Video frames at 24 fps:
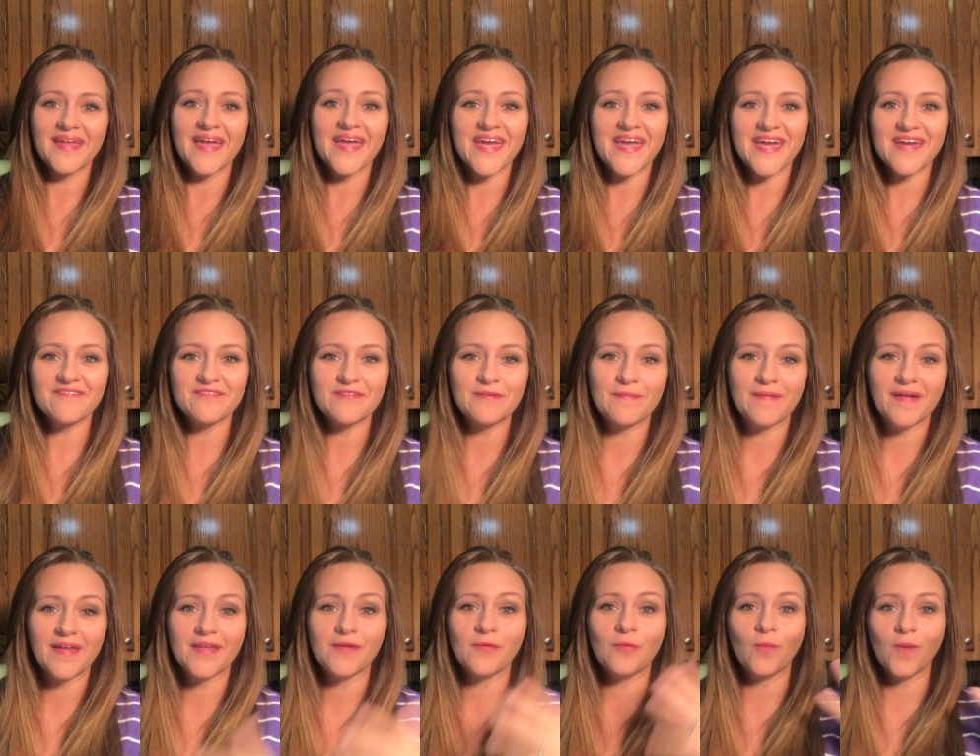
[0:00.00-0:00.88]
Hey
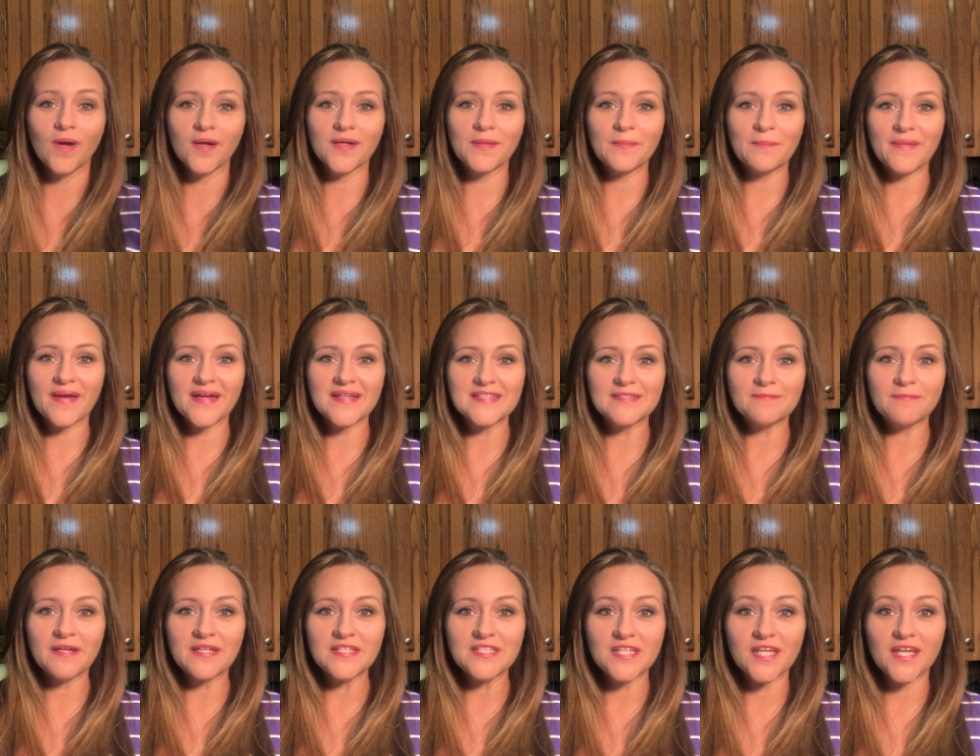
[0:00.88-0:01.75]
everybody, welcome back to
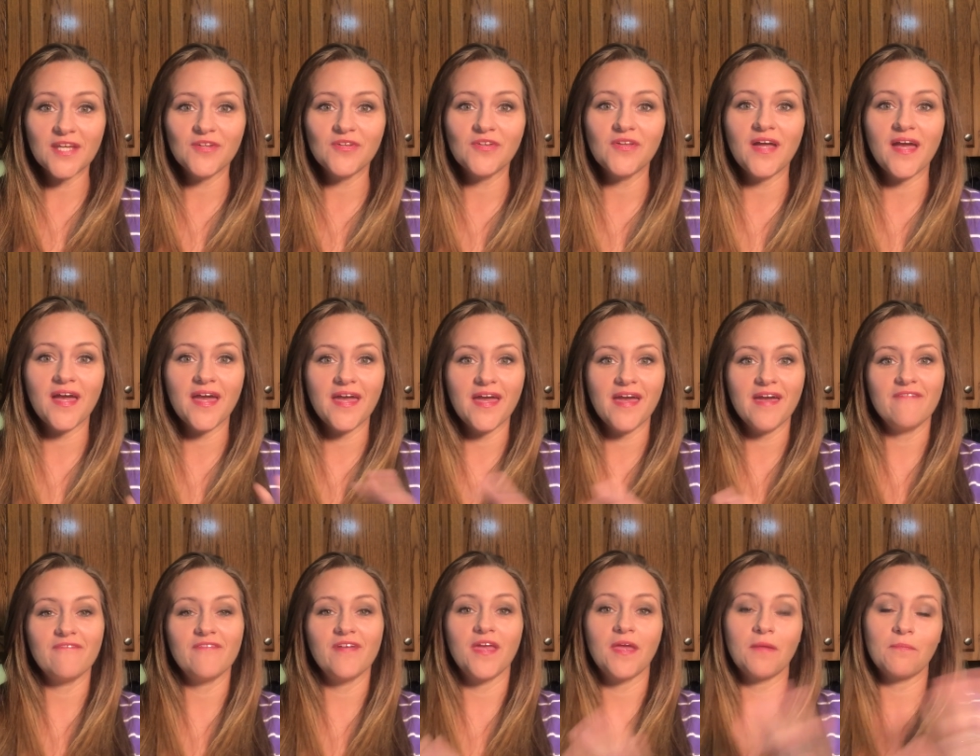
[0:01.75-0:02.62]
my channel. I
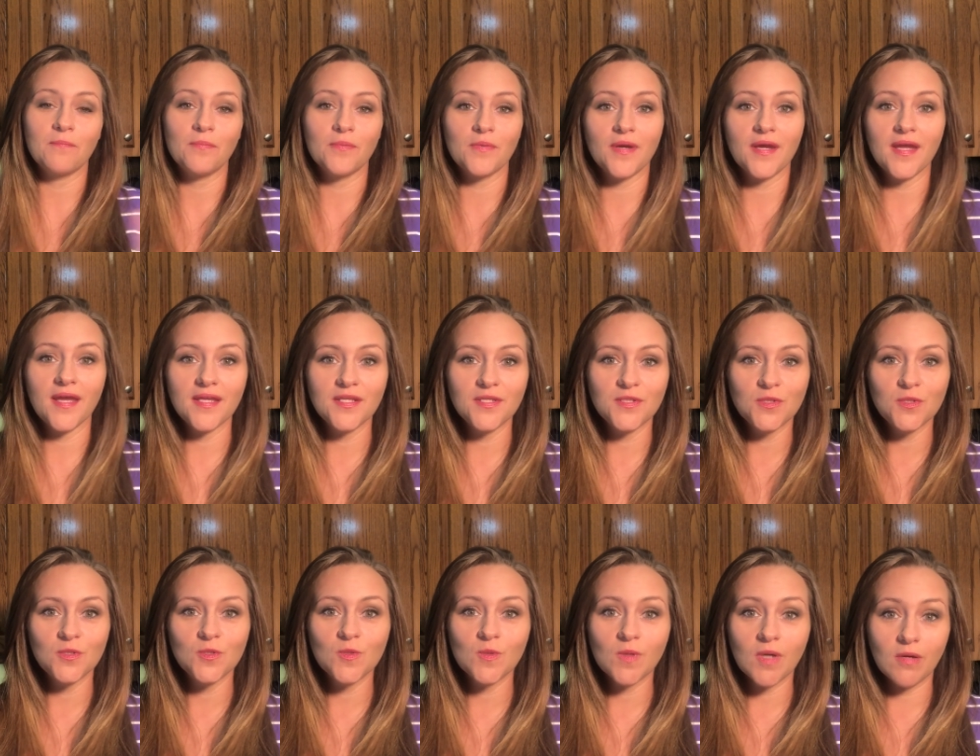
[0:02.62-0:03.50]
have a brand
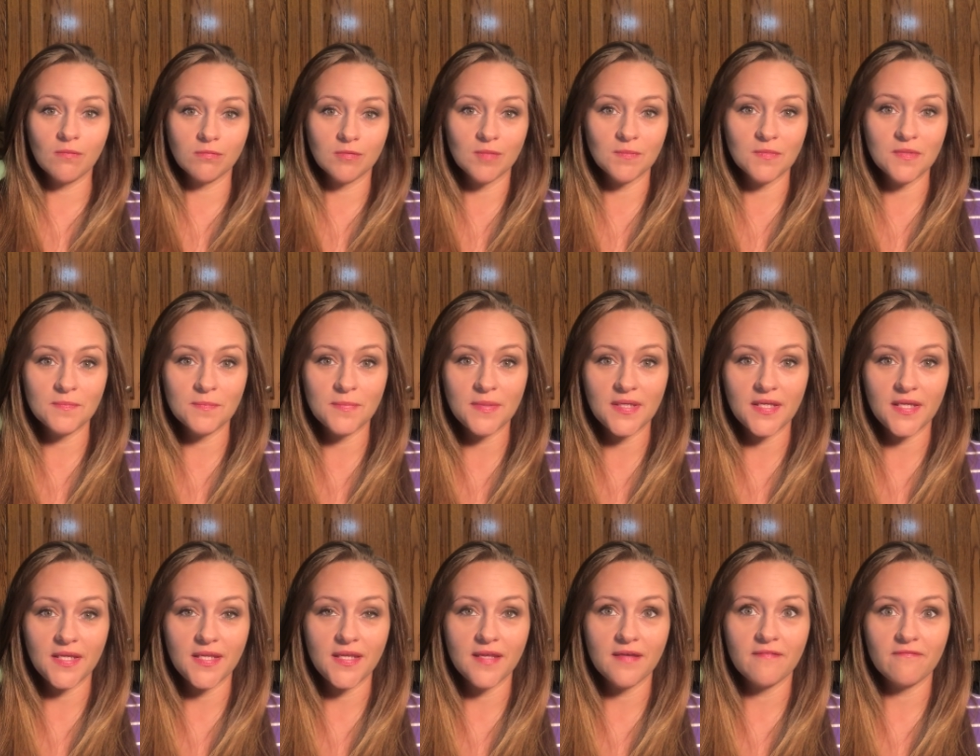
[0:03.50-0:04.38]
new aroma
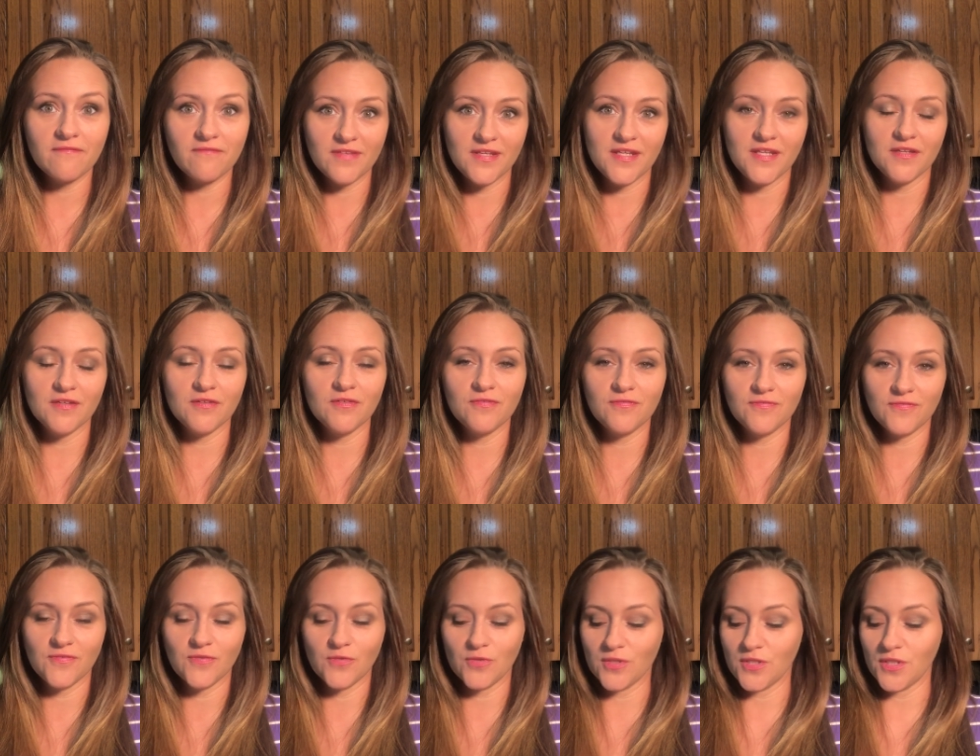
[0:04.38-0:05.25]
bead video
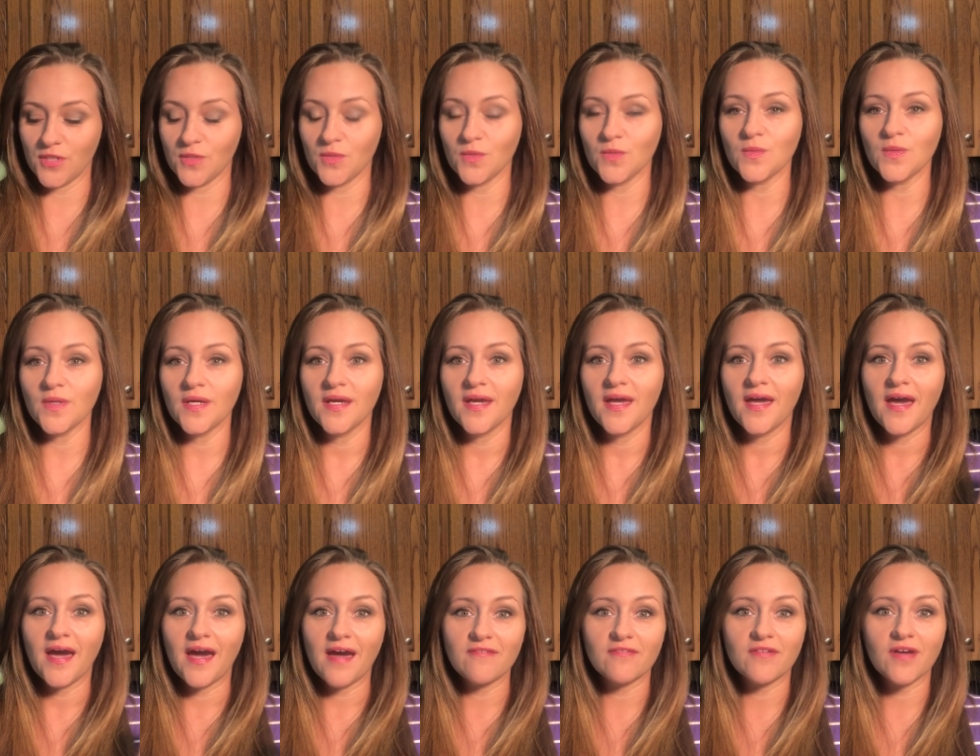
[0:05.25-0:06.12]
for you.
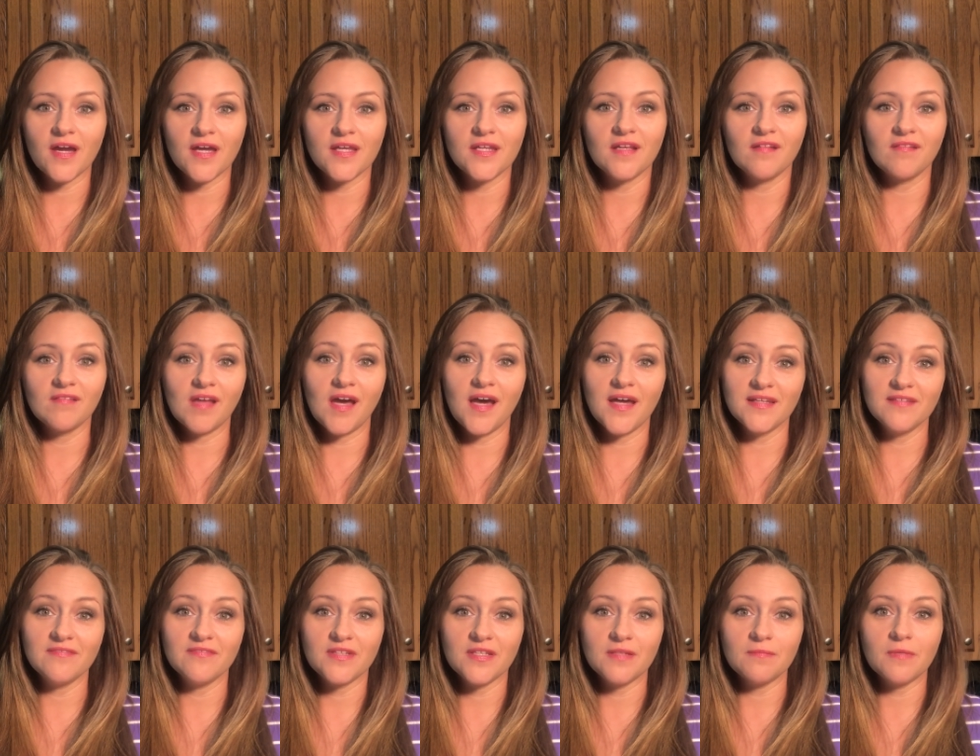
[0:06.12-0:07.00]
I've gotten a lot
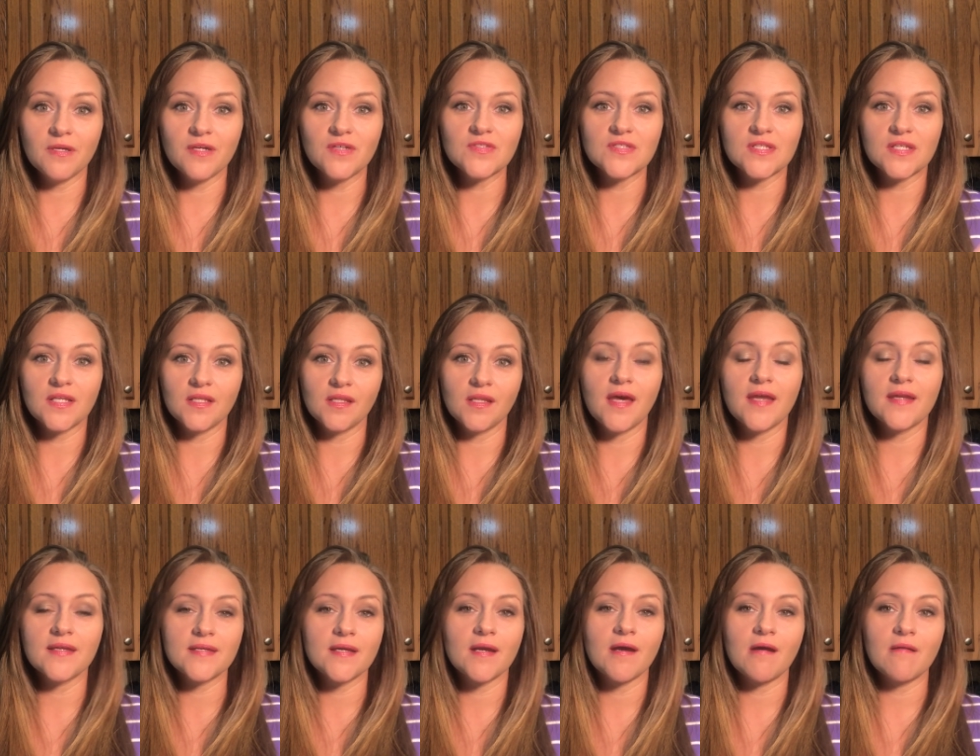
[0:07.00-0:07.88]
of emails and a
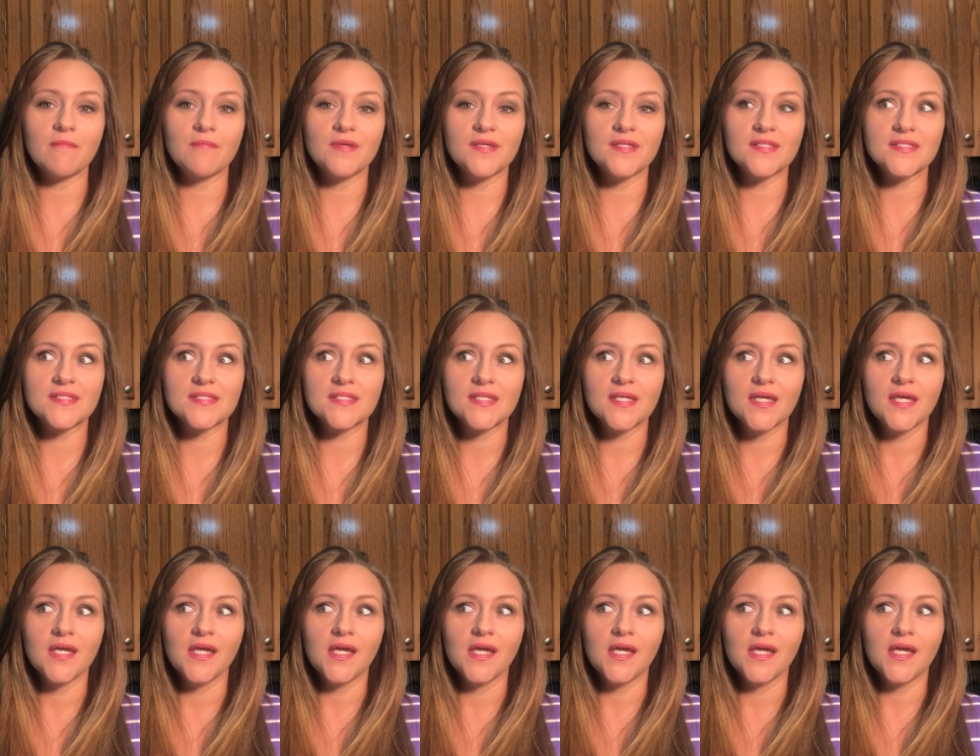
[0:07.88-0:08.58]
lot of comments